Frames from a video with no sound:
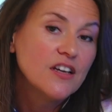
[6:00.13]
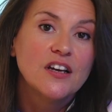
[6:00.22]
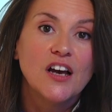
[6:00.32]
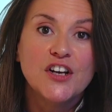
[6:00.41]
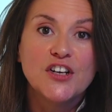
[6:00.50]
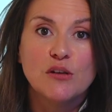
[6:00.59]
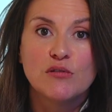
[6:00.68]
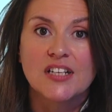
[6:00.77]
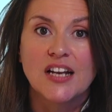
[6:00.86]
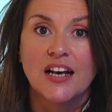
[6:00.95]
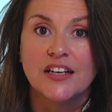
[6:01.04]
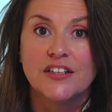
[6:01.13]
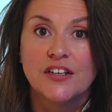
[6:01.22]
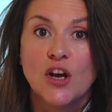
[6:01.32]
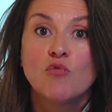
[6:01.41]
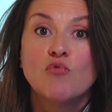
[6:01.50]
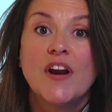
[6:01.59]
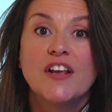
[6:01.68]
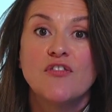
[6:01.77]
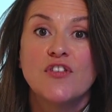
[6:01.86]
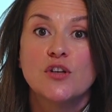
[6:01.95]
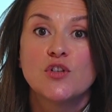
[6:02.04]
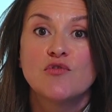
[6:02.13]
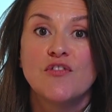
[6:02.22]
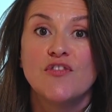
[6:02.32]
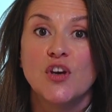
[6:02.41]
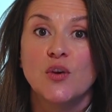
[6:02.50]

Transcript: A new slide, ready for you to review.